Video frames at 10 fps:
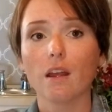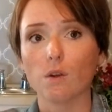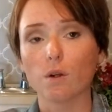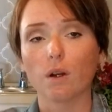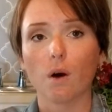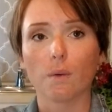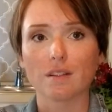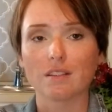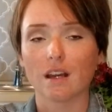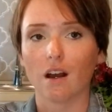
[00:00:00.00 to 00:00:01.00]
You can
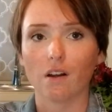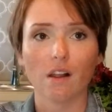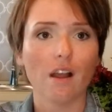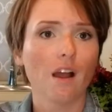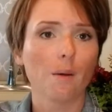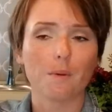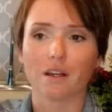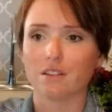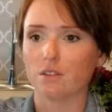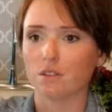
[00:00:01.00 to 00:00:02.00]
always tell,
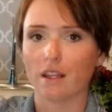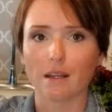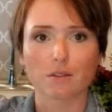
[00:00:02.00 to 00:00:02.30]
because you'll like